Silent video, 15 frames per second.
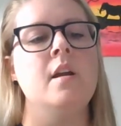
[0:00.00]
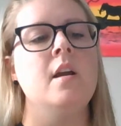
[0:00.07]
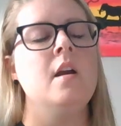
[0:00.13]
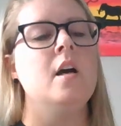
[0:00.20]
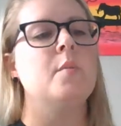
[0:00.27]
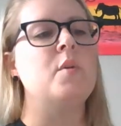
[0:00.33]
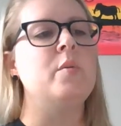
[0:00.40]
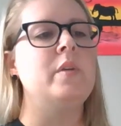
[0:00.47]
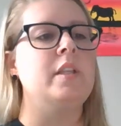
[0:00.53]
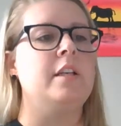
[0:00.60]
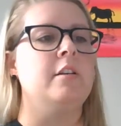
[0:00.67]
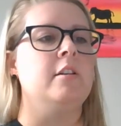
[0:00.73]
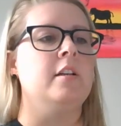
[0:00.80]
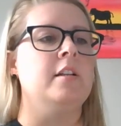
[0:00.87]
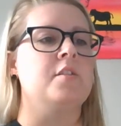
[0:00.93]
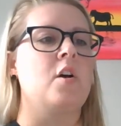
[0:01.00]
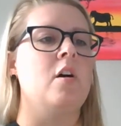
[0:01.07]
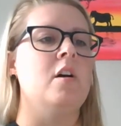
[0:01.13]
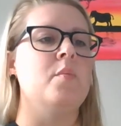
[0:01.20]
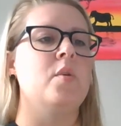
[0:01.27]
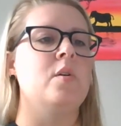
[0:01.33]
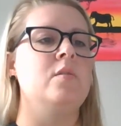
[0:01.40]
A moment later, a
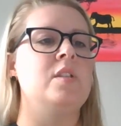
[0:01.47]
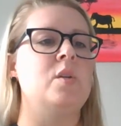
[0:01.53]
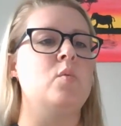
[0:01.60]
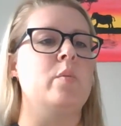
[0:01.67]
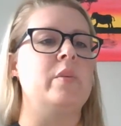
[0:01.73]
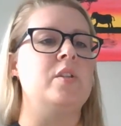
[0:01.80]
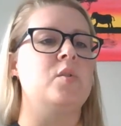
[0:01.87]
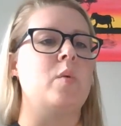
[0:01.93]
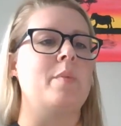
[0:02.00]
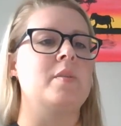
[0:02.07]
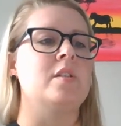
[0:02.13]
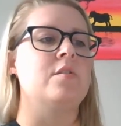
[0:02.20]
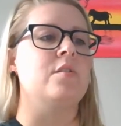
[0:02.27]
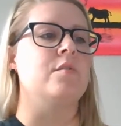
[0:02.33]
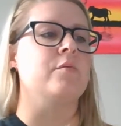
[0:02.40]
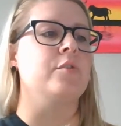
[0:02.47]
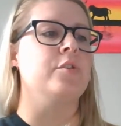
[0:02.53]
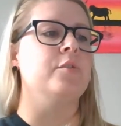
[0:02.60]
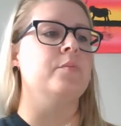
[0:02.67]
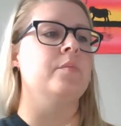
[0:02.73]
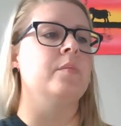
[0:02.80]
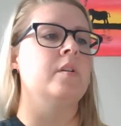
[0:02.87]
tall, imposing woman swept into the
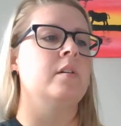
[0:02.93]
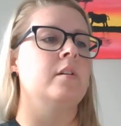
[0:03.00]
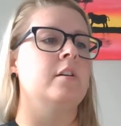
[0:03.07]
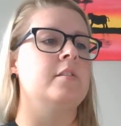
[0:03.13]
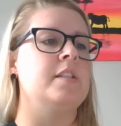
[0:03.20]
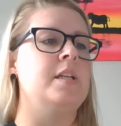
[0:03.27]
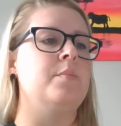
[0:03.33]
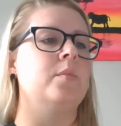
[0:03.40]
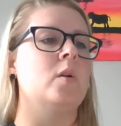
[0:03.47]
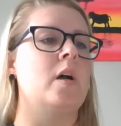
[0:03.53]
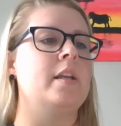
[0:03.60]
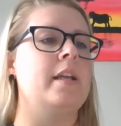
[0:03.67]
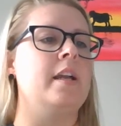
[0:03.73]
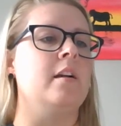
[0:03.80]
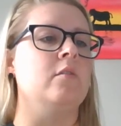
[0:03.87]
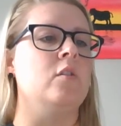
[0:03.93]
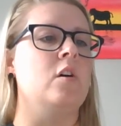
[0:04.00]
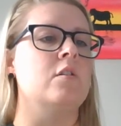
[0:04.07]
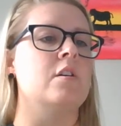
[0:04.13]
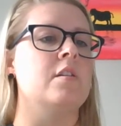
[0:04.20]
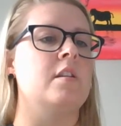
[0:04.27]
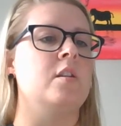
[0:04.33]
room, her deep blonde hair
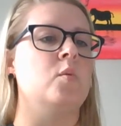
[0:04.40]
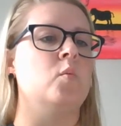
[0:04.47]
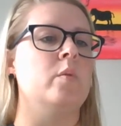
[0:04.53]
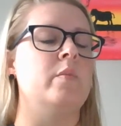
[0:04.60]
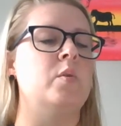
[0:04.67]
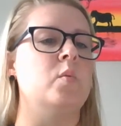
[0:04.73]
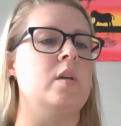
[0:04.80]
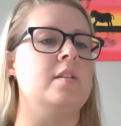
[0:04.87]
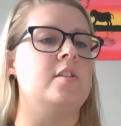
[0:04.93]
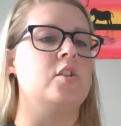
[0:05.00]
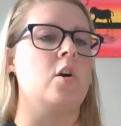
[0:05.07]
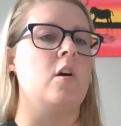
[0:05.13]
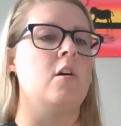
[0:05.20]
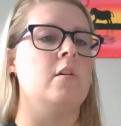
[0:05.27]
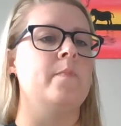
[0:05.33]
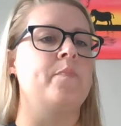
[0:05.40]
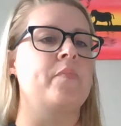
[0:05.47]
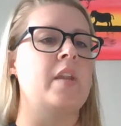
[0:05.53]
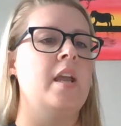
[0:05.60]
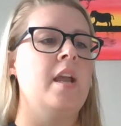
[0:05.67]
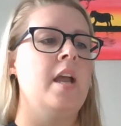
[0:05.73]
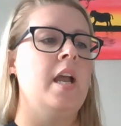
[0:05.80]
longer than the woman was tall.
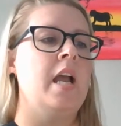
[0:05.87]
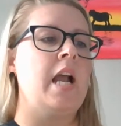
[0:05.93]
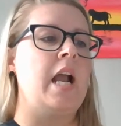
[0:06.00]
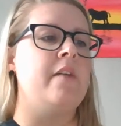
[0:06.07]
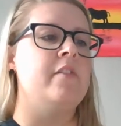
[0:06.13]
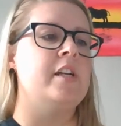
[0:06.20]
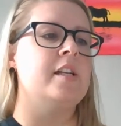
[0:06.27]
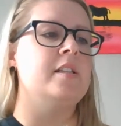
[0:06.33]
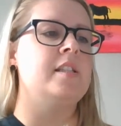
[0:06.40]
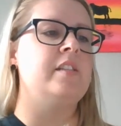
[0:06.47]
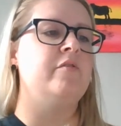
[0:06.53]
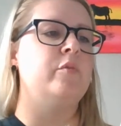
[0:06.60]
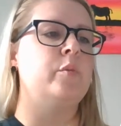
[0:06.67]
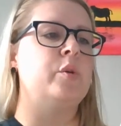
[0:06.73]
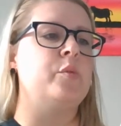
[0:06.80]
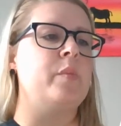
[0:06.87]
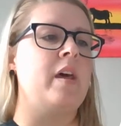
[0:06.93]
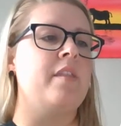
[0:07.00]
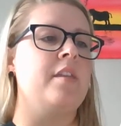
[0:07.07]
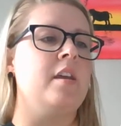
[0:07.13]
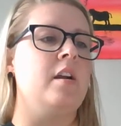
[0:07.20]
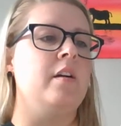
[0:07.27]
Every conceivable
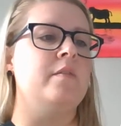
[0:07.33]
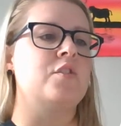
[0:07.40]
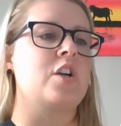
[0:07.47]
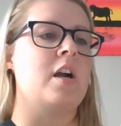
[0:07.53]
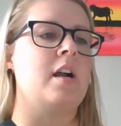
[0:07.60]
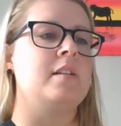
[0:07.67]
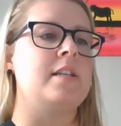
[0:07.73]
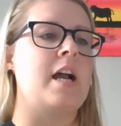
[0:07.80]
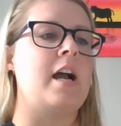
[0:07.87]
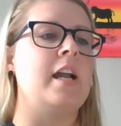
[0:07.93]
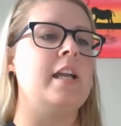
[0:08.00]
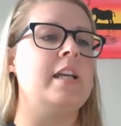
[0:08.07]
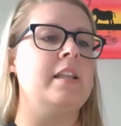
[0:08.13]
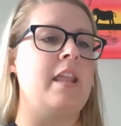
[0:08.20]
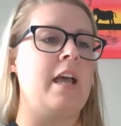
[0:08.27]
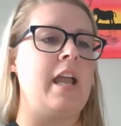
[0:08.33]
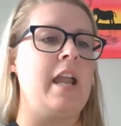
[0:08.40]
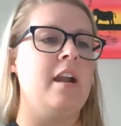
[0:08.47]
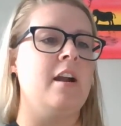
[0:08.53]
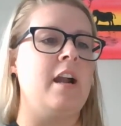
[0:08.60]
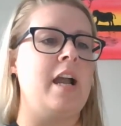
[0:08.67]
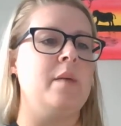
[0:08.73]
method of tying that
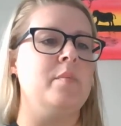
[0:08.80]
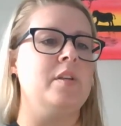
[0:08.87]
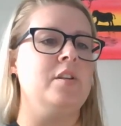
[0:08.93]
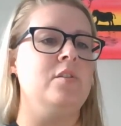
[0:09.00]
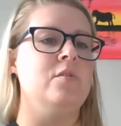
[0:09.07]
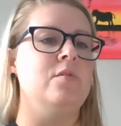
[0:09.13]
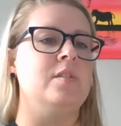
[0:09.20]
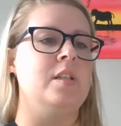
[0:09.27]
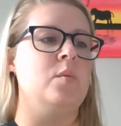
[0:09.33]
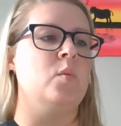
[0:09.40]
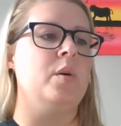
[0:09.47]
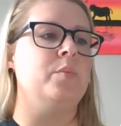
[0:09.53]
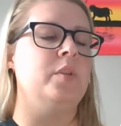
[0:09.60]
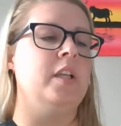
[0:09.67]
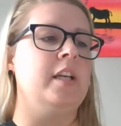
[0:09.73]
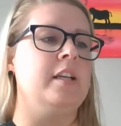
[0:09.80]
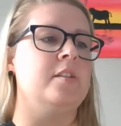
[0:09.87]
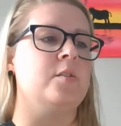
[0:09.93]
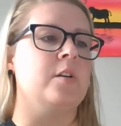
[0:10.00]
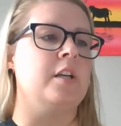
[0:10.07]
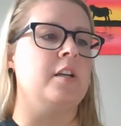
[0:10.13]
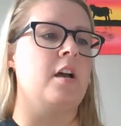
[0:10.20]
hair had been used in one
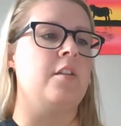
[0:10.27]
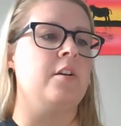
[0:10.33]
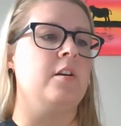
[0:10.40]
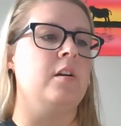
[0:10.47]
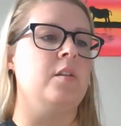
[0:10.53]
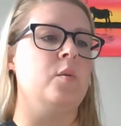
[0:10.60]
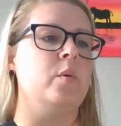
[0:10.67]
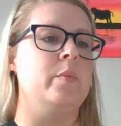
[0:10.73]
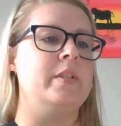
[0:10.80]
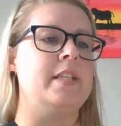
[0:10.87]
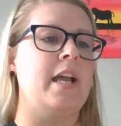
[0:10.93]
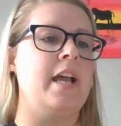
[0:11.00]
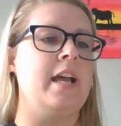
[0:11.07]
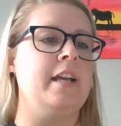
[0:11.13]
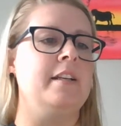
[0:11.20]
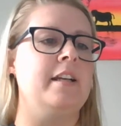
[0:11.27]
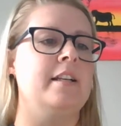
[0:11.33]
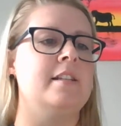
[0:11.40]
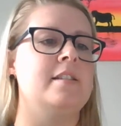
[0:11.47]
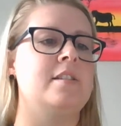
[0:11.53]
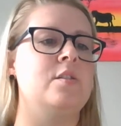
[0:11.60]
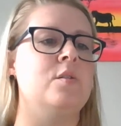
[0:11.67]
place or another on the woman's head, yet
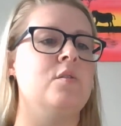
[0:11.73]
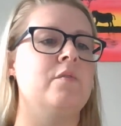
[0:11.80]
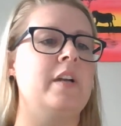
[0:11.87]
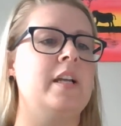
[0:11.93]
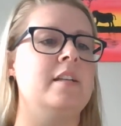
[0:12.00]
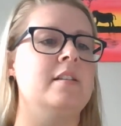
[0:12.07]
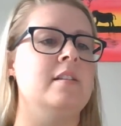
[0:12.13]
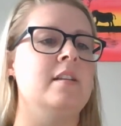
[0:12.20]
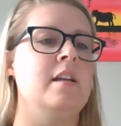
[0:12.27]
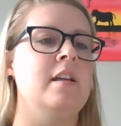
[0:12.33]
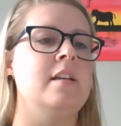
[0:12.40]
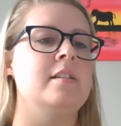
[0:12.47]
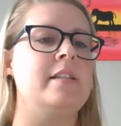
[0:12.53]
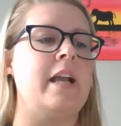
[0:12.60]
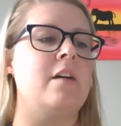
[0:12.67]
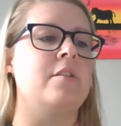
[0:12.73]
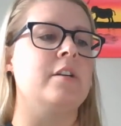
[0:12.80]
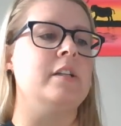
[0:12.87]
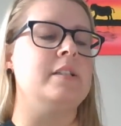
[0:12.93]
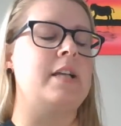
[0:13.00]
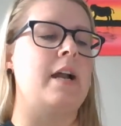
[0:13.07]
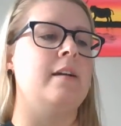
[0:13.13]
it still ran down her
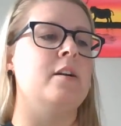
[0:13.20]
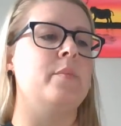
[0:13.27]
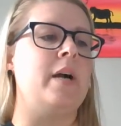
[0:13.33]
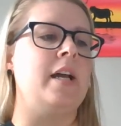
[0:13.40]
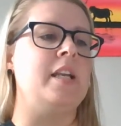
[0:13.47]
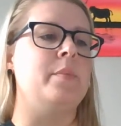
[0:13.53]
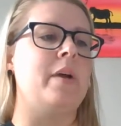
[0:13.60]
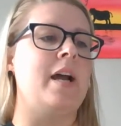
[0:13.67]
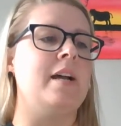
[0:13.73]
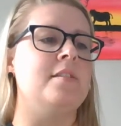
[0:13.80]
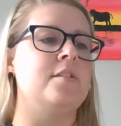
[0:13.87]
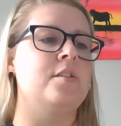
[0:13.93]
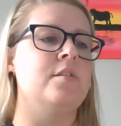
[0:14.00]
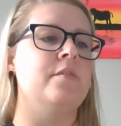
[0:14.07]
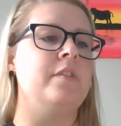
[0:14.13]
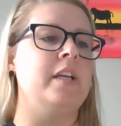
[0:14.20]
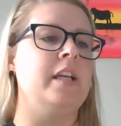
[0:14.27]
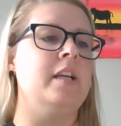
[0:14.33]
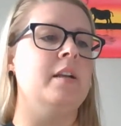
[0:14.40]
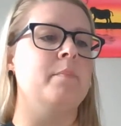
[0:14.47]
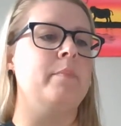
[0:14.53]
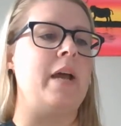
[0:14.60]
entire body, past her
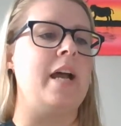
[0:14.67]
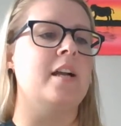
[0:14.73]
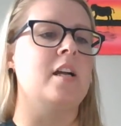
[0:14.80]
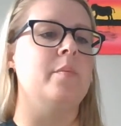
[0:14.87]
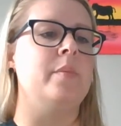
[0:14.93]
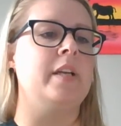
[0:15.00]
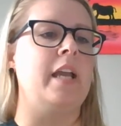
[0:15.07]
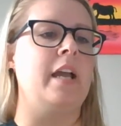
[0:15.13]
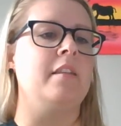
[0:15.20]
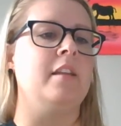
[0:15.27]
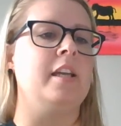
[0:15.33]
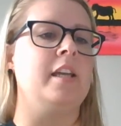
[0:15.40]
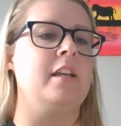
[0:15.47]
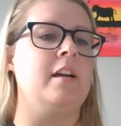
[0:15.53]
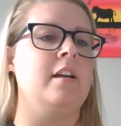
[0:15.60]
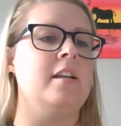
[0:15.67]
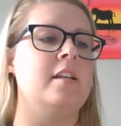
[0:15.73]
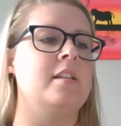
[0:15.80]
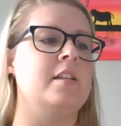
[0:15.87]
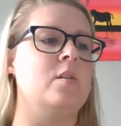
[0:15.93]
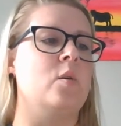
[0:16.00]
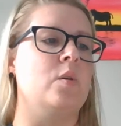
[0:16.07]
feet, and back up again like an
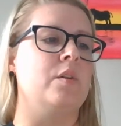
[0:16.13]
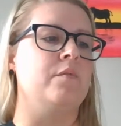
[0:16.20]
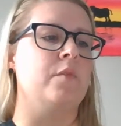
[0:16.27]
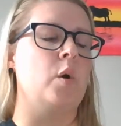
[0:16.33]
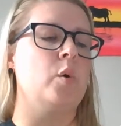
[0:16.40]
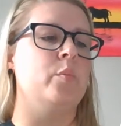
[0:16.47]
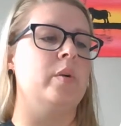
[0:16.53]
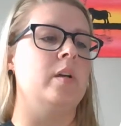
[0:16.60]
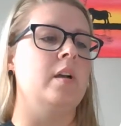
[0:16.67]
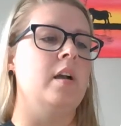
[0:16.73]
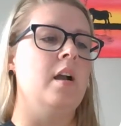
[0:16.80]
unending golden rope.